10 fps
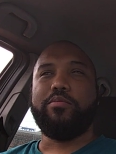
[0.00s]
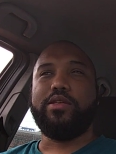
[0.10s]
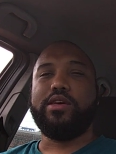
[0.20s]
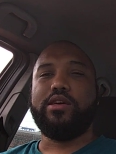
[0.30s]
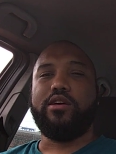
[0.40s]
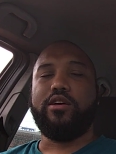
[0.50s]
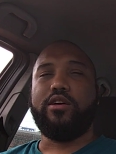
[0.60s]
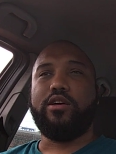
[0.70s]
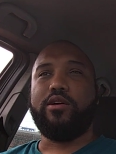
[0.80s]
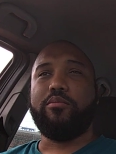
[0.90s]
But yeah,
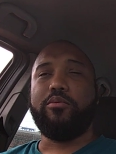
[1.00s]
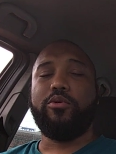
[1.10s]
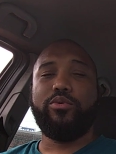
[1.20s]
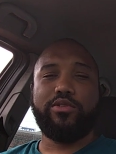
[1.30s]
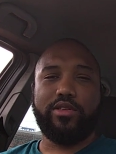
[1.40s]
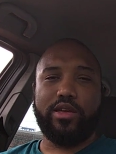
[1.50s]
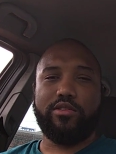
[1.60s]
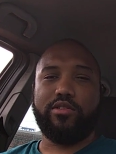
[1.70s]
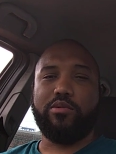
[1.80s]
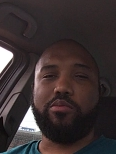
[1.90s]
always try
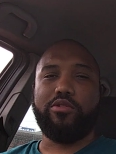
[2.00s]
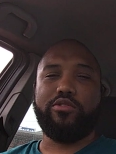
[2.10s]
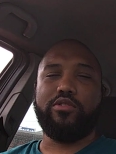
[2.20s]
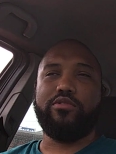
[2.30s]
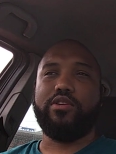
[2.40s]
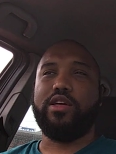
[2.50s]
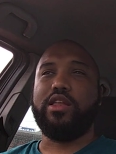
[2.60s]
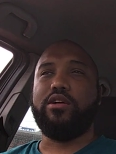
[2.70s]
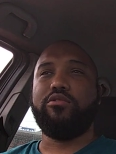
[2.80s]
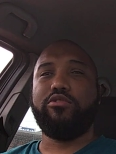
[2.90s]
and stay positive,
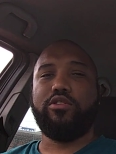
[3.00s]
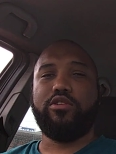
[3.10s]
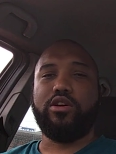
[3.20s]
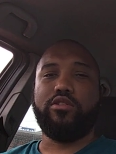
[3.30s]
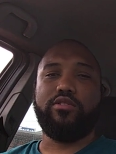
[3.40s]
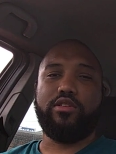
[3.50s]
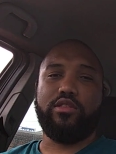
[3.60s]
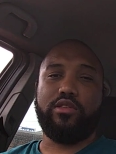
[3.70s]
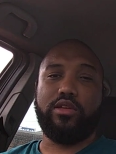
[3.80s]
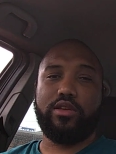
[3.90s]
and I'll see you guys
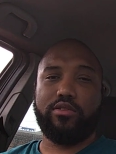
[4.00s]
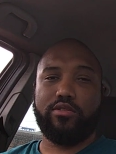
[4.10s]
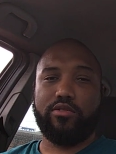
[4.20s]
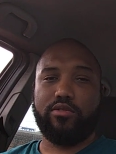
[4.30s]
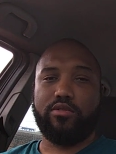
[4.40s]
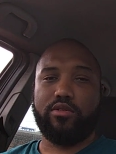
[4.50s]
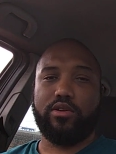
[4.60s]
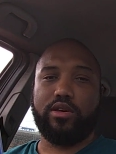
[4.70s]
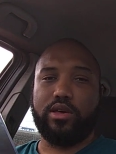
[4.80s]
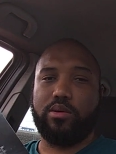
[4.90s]
in the next
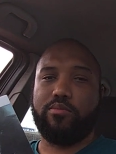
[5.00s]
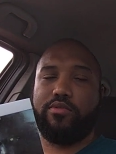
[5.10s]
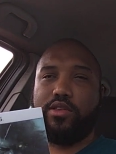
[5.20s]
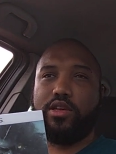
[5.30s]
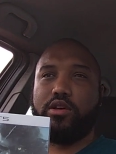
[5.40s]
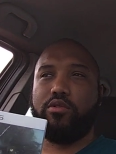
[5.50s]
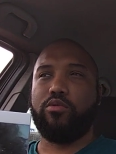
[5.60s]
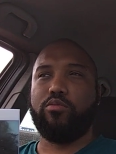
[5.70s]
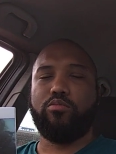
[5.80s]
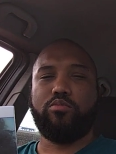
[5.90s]
game
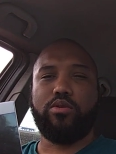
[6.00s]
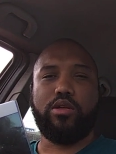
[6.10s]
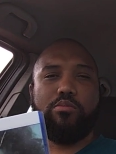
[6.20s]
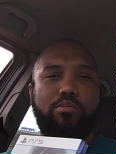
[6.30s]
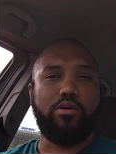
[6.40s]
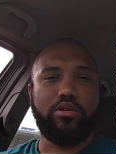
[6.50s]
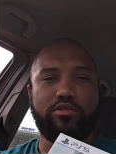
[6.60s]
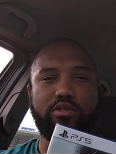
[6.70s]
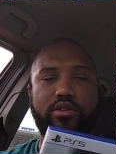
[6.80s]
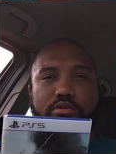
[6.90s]
video
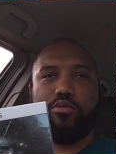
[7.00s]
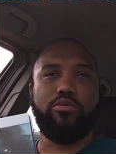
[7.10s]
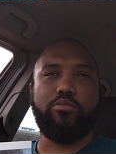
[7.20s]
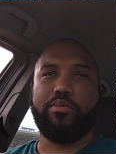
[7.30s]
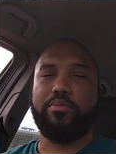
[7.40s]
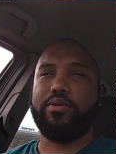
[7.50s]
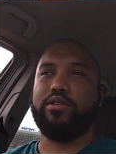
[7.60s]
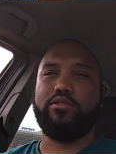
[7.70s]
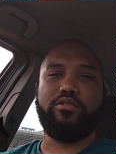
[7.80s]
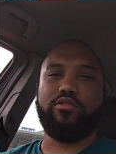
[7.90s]
unboxing, or
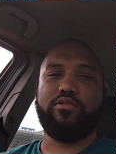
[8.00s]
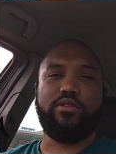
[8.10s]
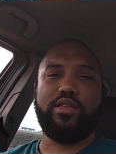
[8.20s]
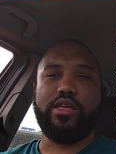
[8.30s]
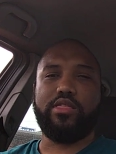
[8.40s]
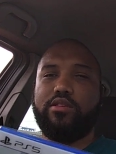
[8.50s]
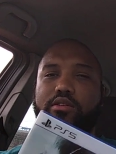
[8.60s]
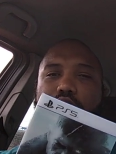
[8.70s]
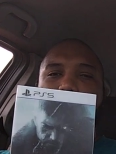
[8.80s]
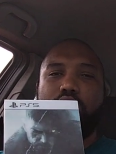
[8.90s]
maybe just
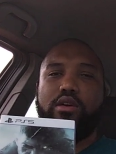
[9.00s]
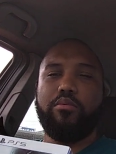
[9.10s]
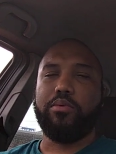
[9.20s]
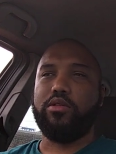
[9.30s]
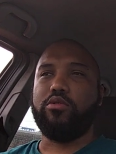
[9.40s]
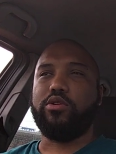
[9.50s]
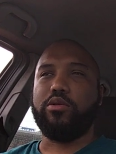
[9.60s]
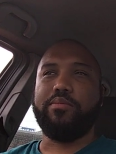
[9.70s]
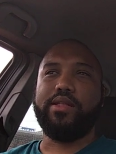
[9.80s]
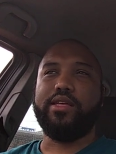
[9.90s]
another me
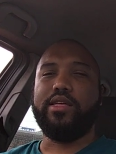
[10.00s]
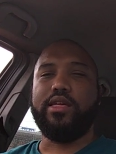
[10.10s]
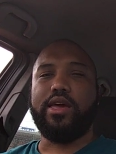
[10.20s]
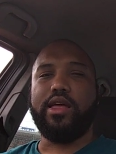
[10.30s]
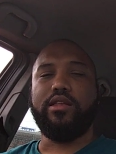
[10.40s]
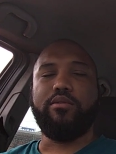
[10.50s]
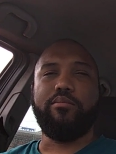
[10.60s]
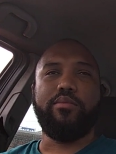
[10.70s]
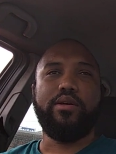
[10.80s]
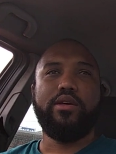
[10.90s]
talking about the
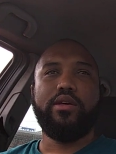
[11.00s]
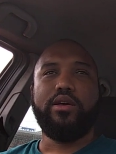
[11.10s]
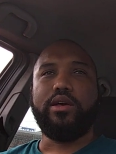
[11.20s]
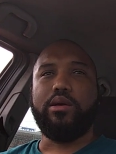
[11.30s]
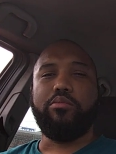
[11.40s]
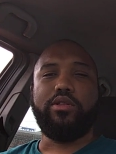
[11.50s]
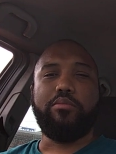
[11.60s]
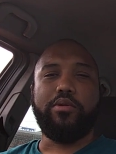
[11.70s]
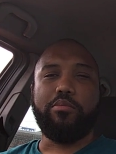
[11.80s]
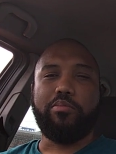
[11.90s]
random game that
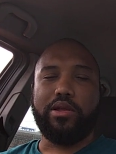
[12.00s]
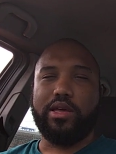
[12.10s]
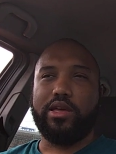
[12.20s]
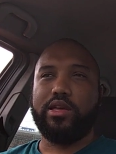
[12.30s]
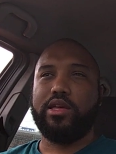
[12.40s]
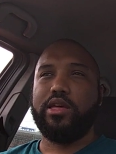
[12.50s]
I'm gonna play.